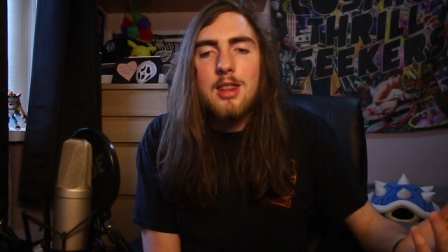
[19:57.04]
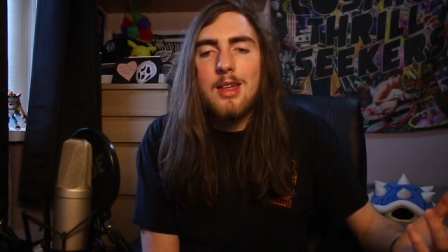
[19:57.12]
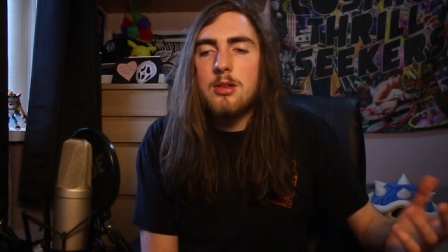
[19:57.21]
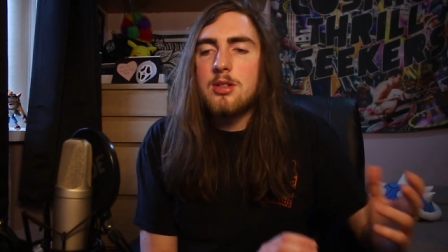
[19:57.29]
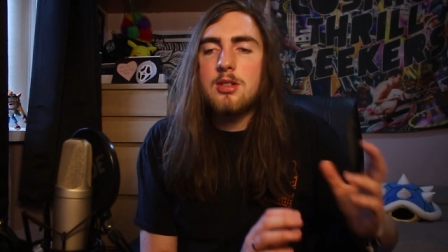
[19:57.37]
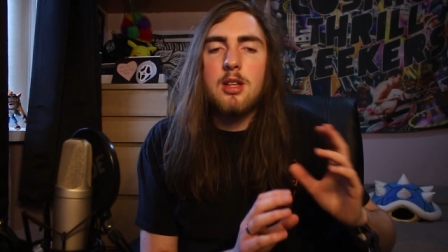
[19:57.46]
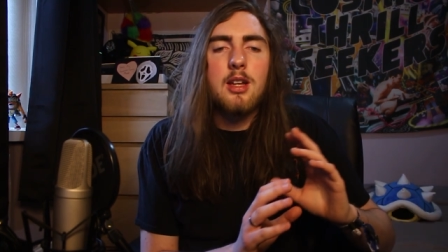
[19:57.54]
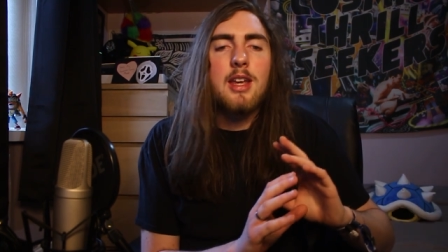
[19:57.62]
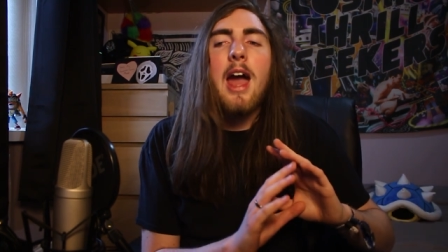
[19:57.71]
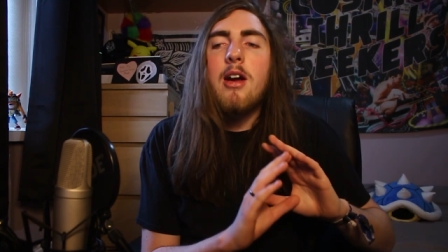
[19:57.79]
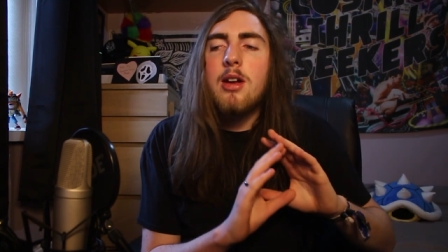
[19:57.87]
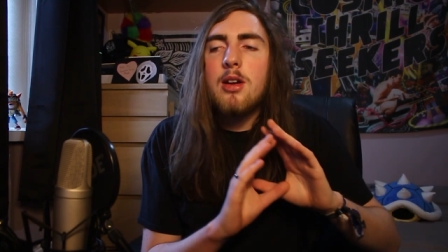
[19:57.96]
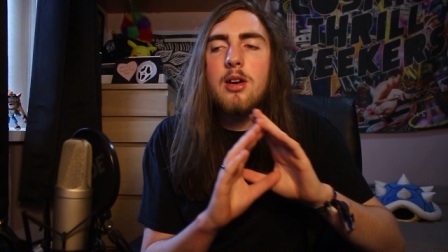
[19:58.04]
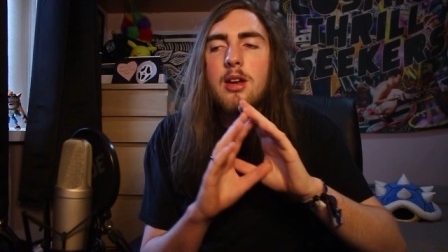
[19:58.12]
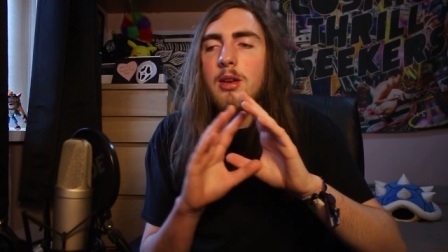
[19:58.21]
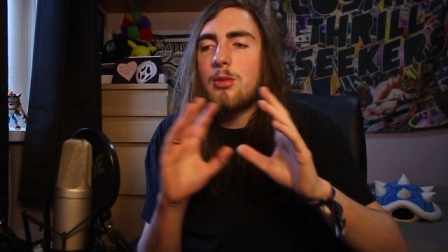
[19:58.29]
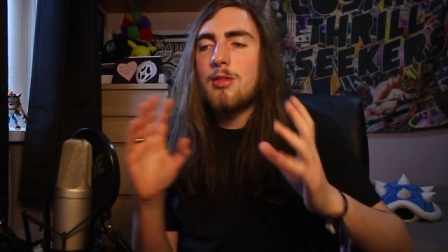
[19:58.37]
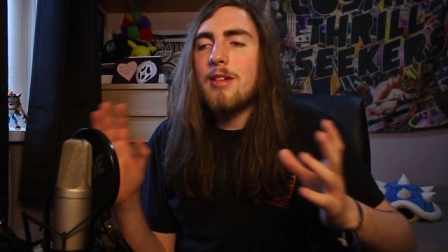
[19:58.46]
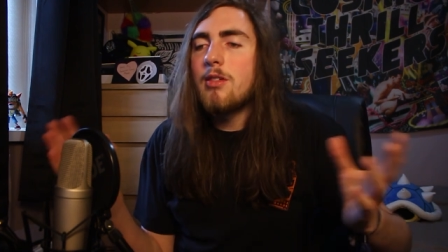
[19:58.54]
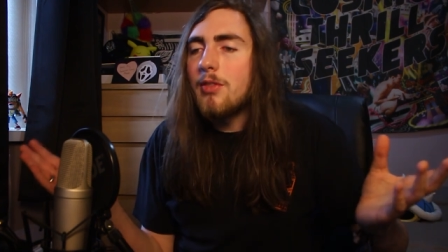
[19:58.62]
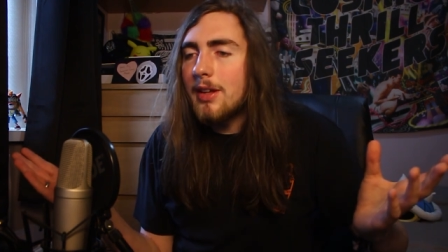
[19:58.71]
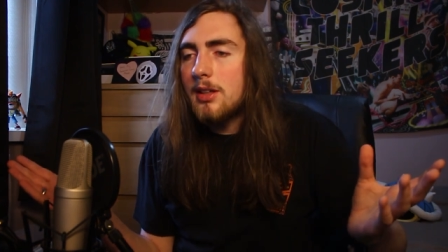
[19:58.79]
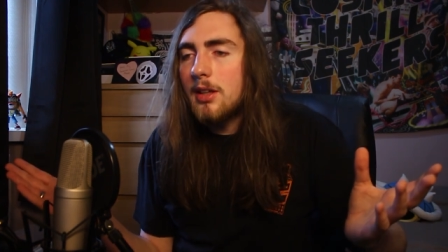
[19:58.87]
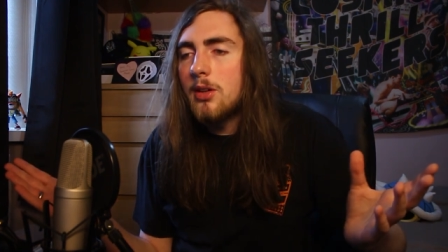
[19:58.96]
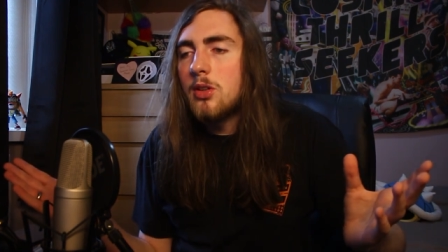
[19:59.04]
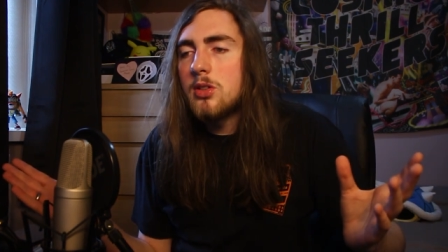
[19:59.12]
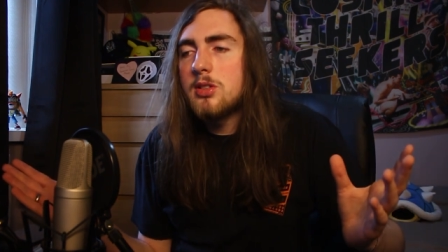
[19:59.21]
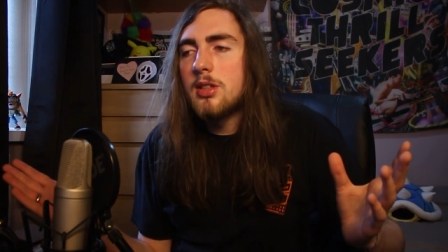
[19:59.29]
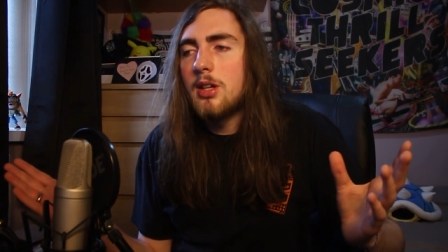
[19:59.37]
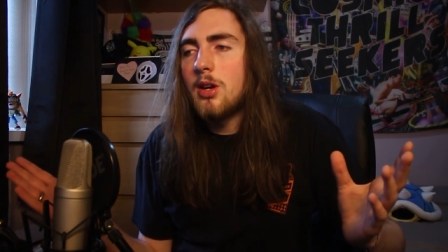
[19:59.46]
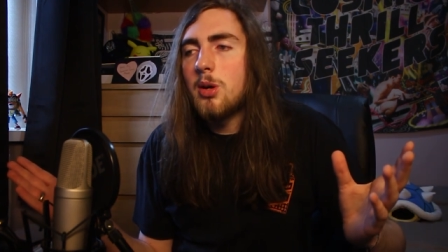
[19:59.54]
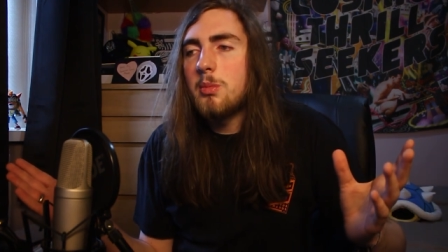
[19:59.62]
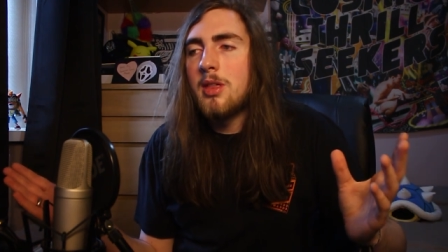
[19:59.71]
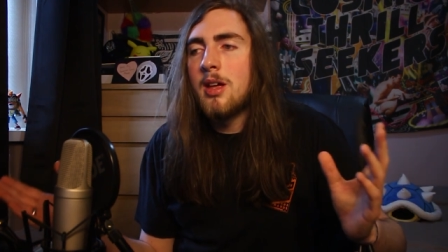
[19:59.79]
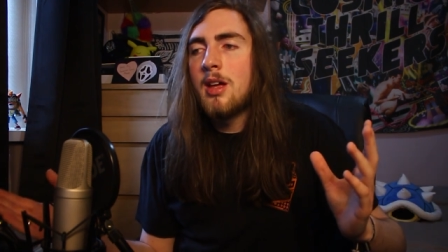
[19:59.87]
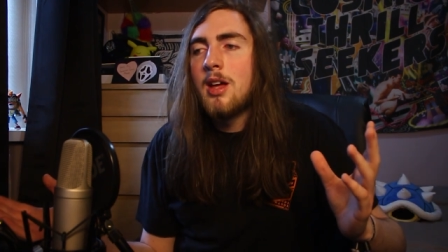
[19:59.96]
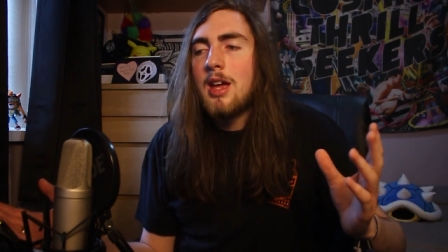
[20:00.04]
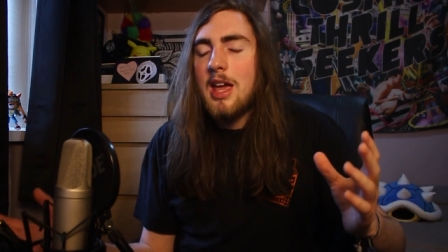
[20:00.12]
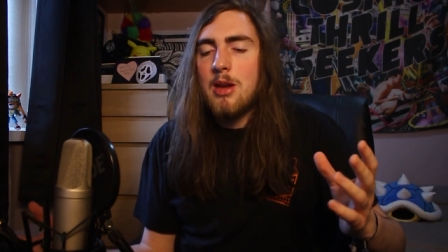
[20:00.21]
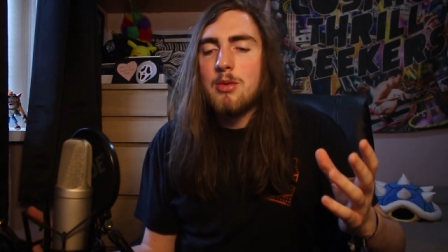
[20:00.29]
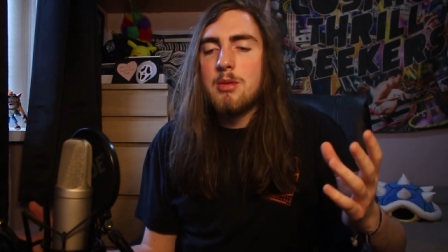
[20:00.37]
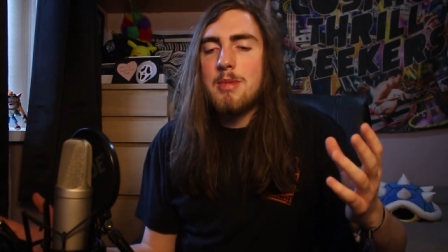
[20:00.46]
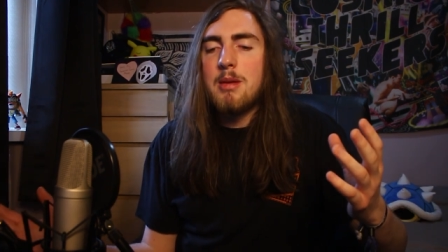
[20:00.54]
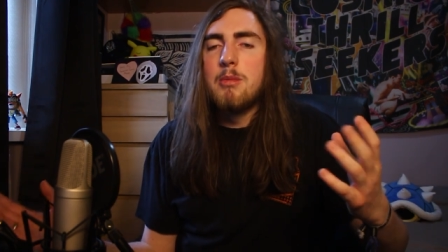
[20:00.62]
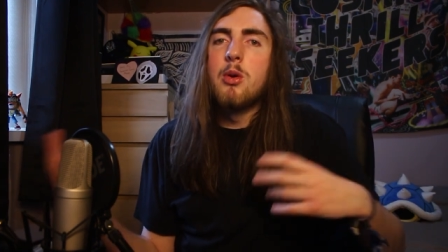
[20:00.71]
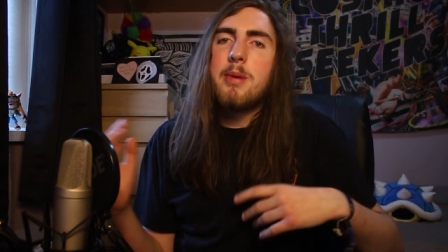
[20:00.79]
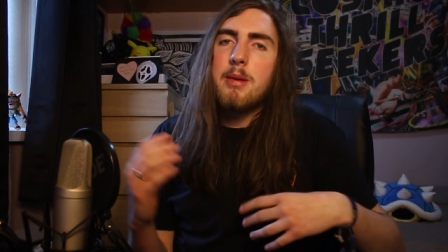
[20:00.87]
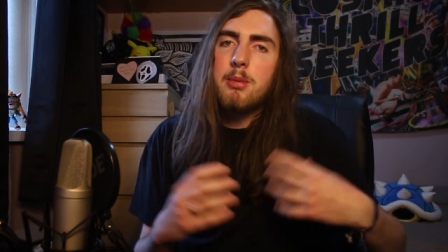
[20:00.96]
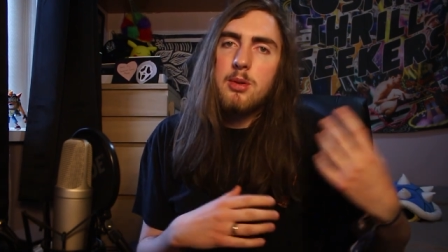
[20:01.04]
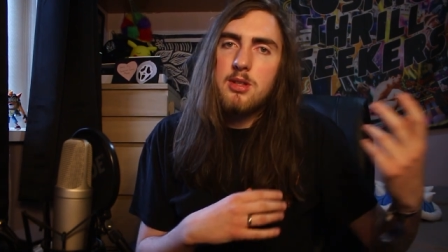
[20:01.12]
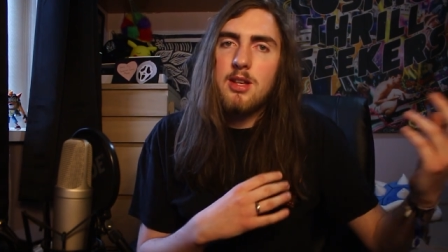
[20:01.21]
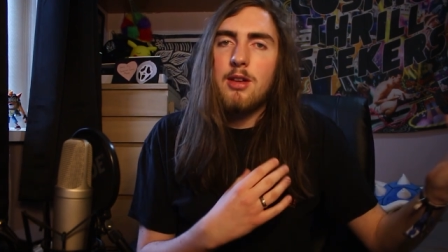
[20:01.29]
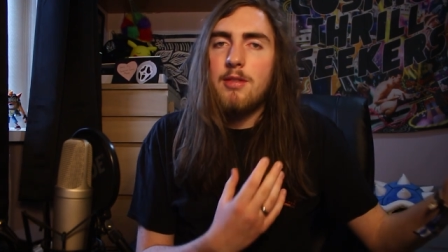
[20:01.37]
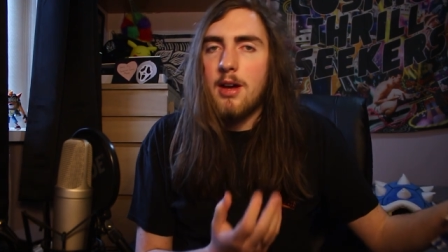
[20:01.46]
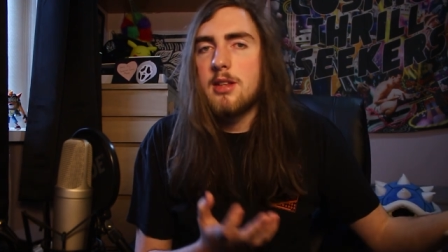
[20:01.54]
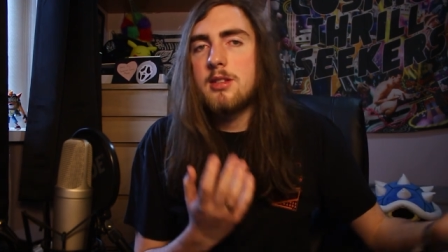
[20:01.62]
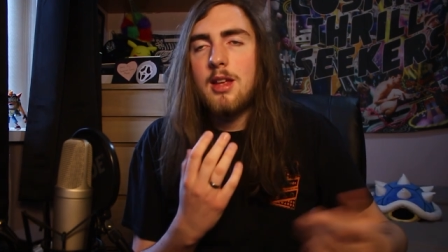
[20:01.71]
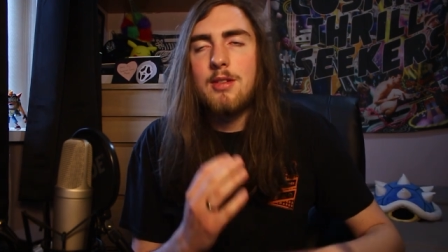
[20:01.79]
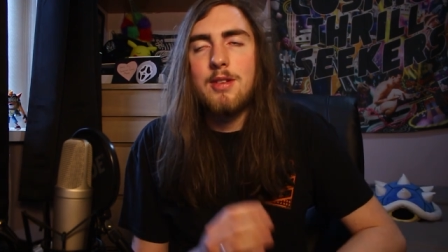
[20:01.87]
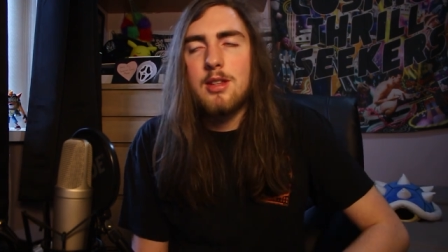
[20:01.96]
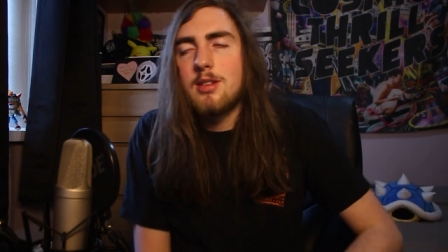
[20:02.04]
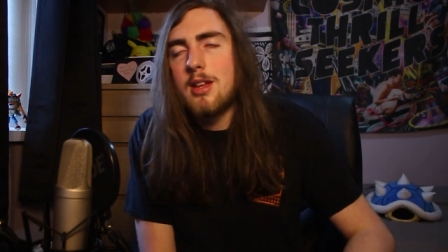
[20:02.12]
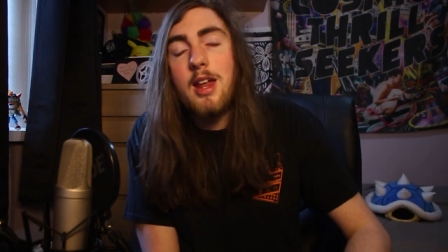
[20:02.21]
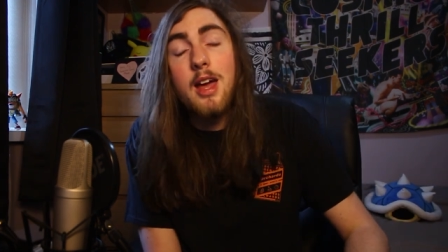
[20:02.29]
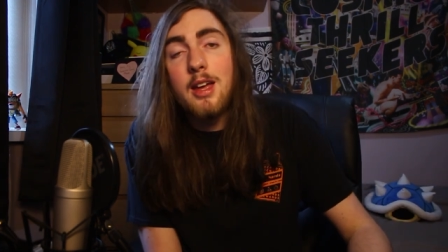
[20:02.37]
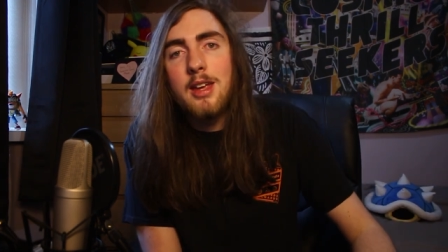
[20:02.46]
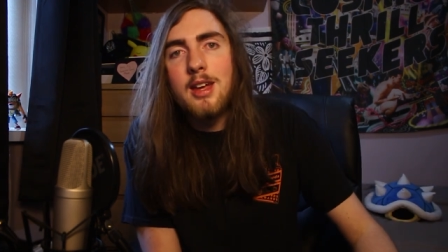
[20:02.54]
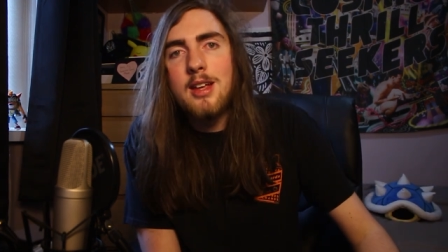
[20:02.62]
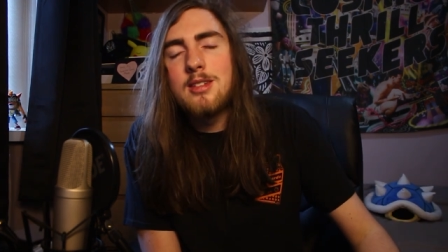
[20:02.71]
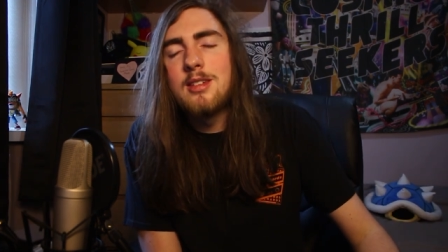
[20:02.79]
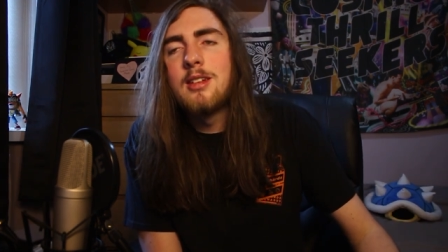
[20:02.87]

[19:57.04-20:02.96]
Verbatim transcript: they were just going to carry on with everything closed and hope that it would mean more people would self-isolate, things like that, I guess.